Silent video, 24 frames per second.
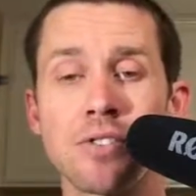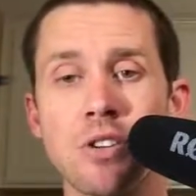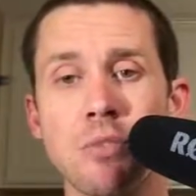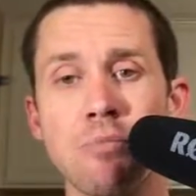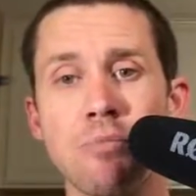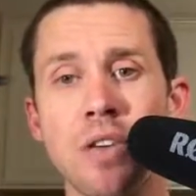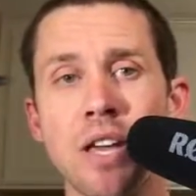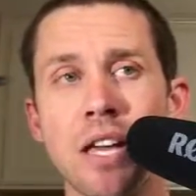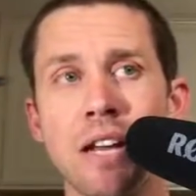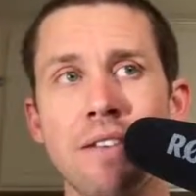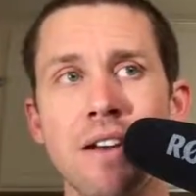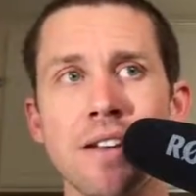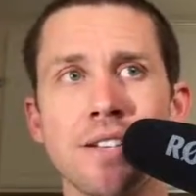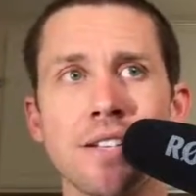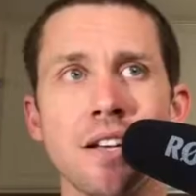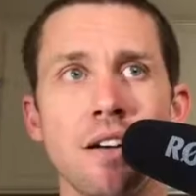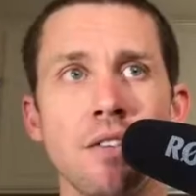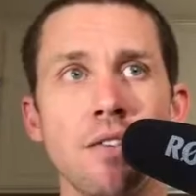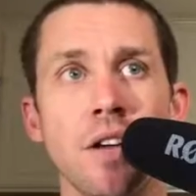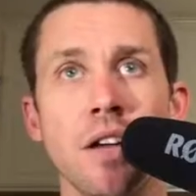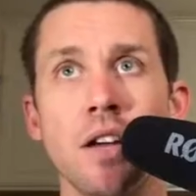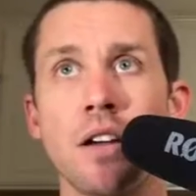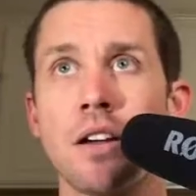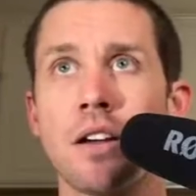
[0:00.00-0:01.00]
So I'm thinking to
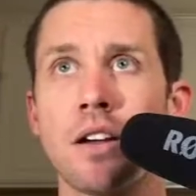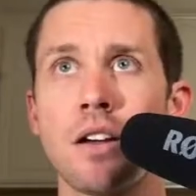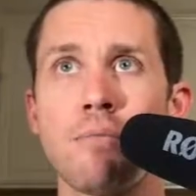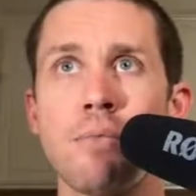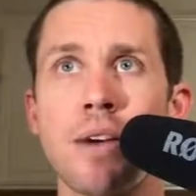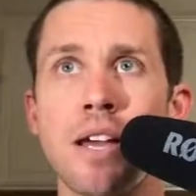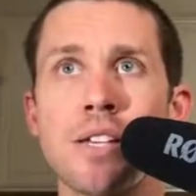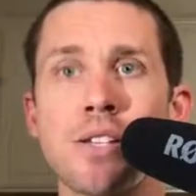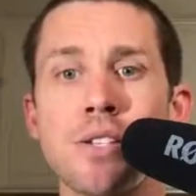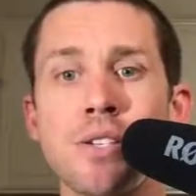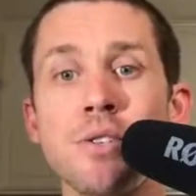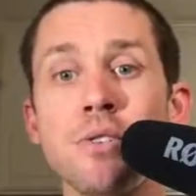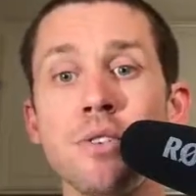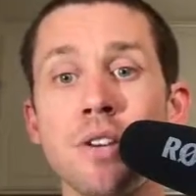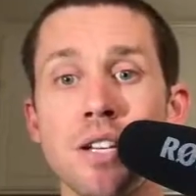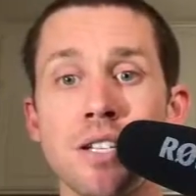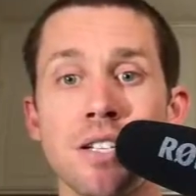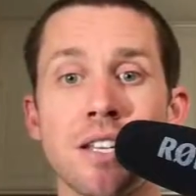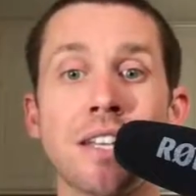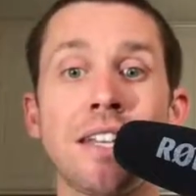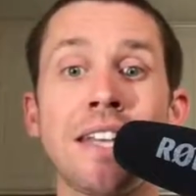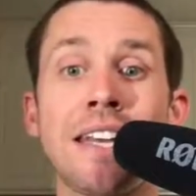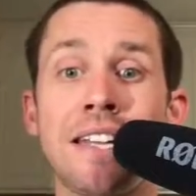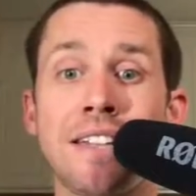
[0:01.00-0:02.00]
myself, my Zookas
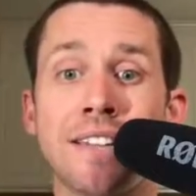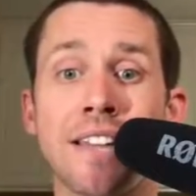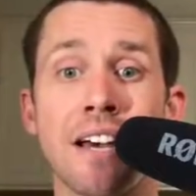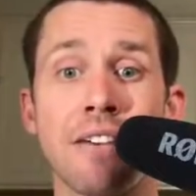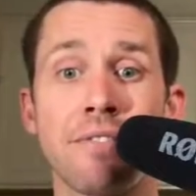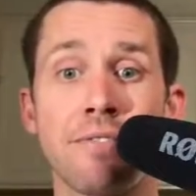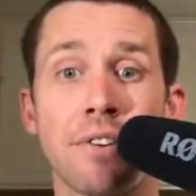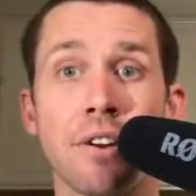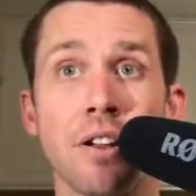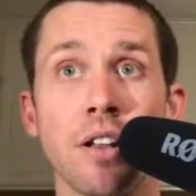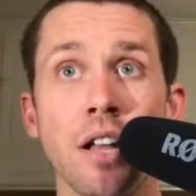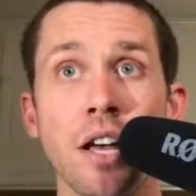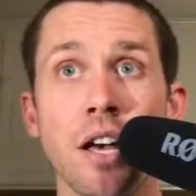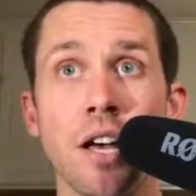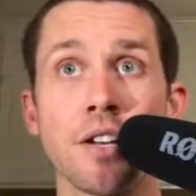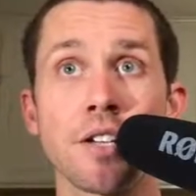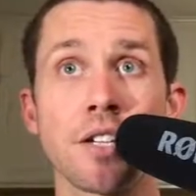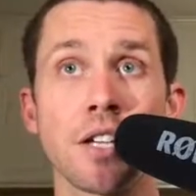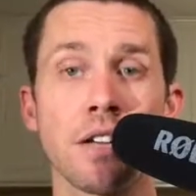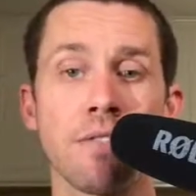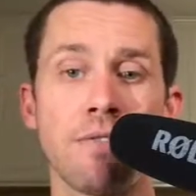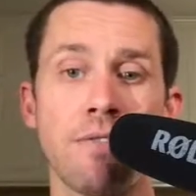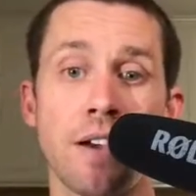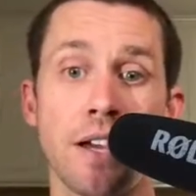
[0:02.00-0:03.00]
can eat that for
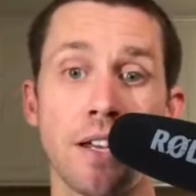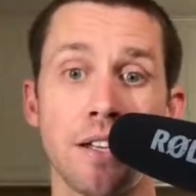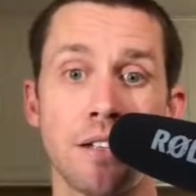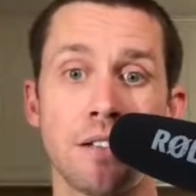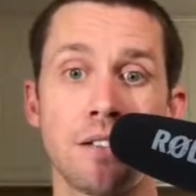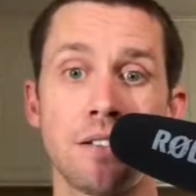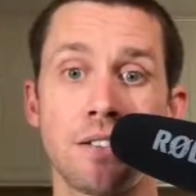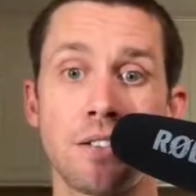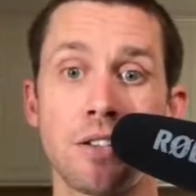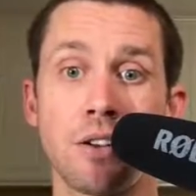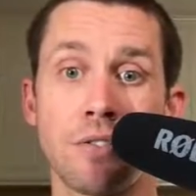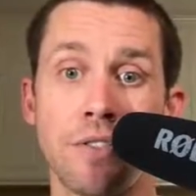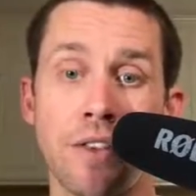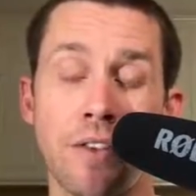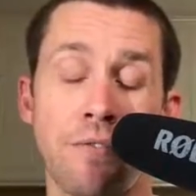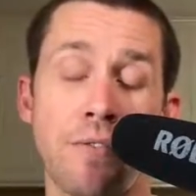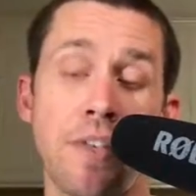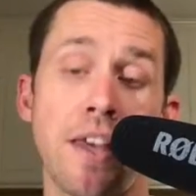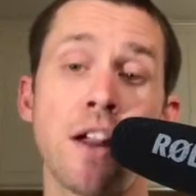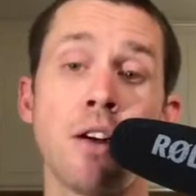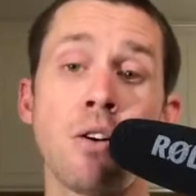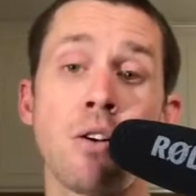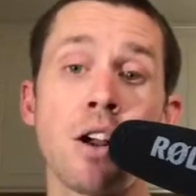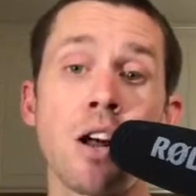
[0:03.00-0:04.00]
lunch if
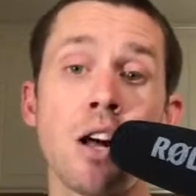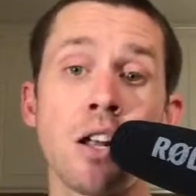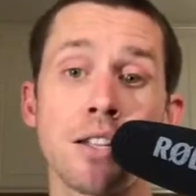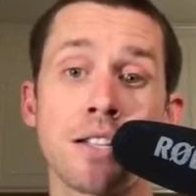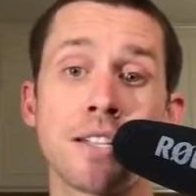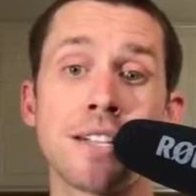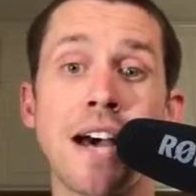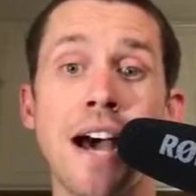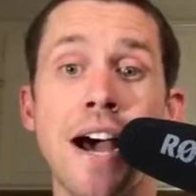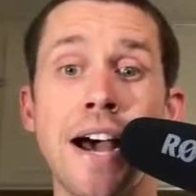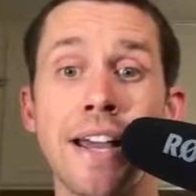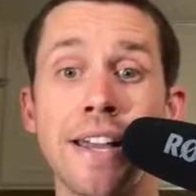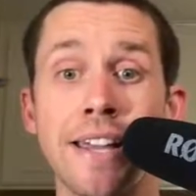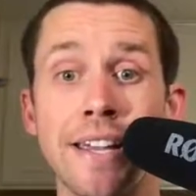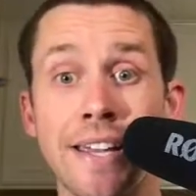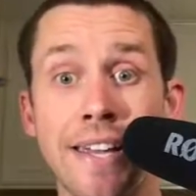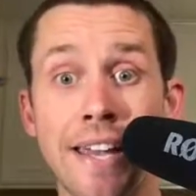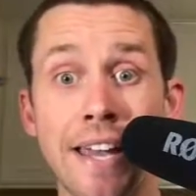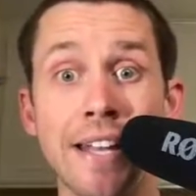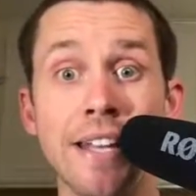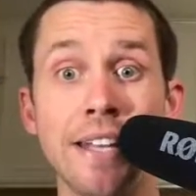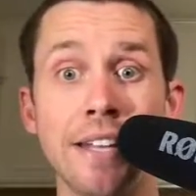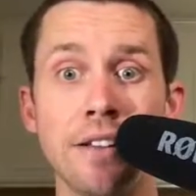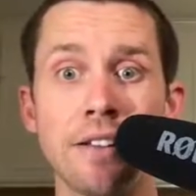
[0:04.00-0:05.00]
they don't all die
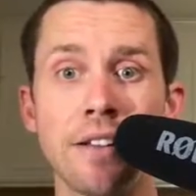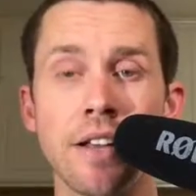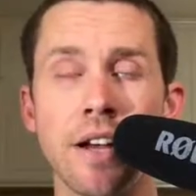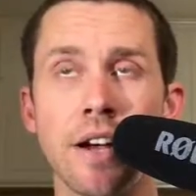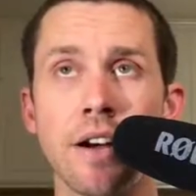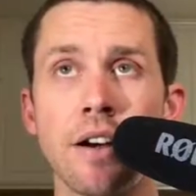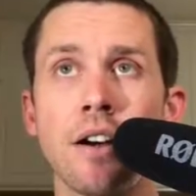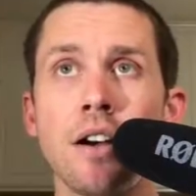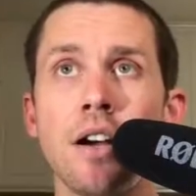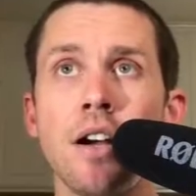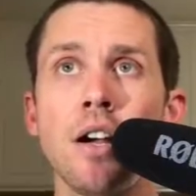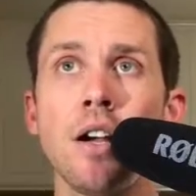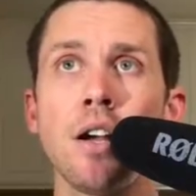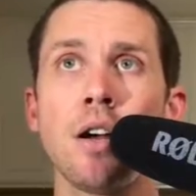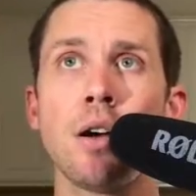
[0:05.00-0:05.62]
getting there.